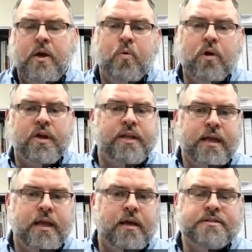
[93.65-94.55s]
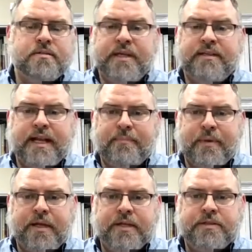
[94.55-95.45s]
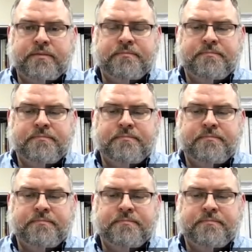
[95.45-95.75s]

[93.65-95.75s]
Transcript: Where can they submit that application?